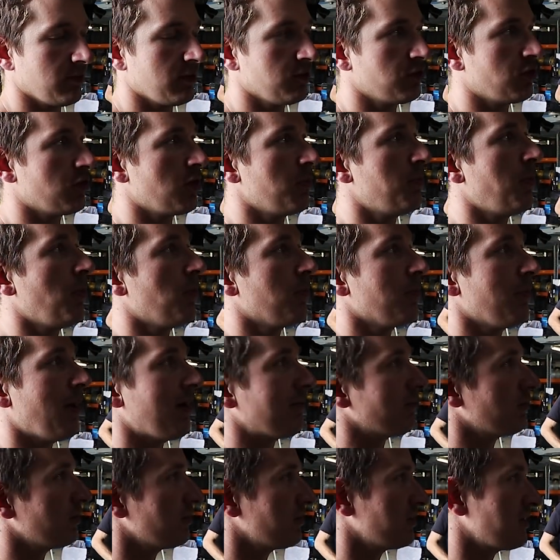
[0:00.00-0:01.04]
So the bump,
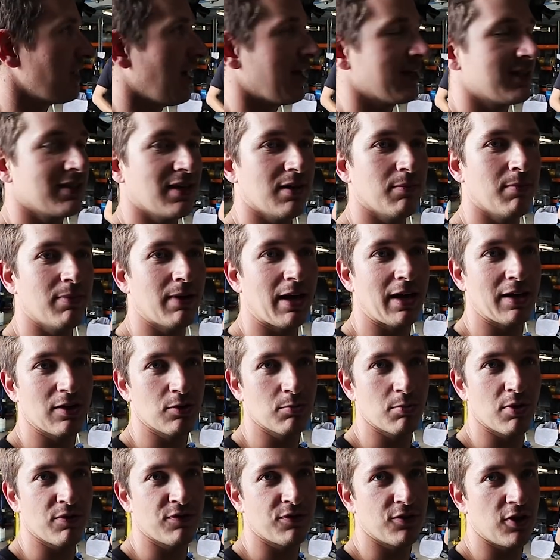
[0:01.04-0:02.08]
I'm going to start it about
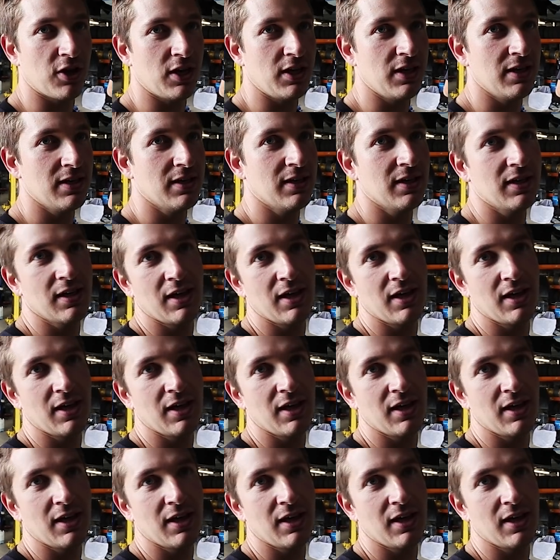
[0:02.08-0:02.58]
number three.